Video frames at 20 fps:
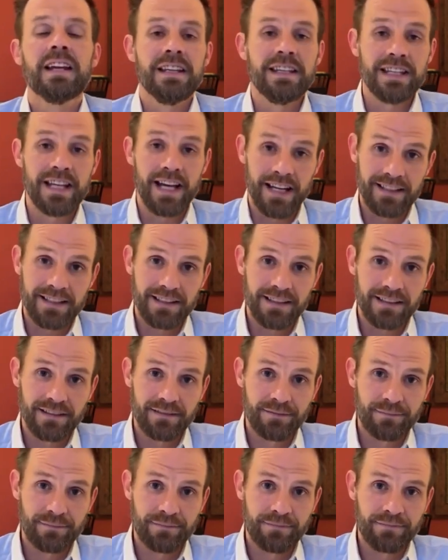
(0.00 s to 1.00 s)
Yes,
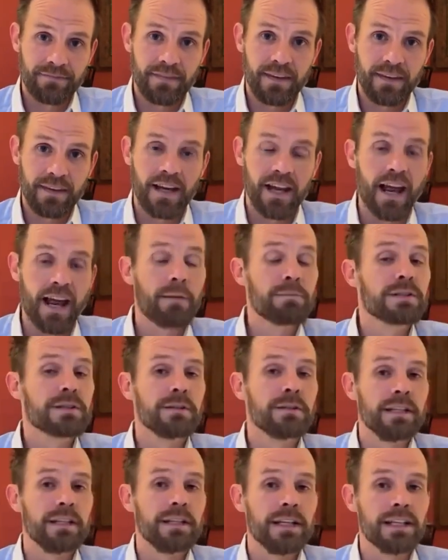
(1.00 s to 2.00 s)
absolutely
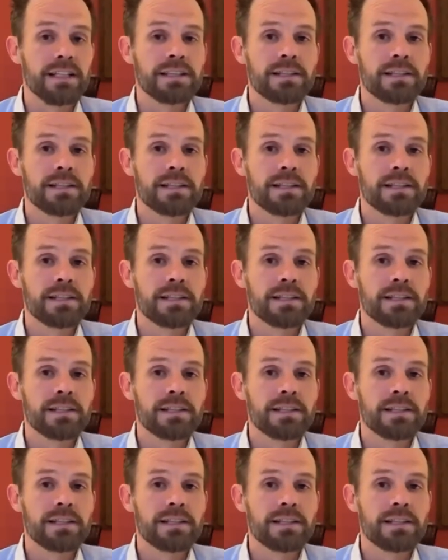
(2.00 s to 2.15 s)
is.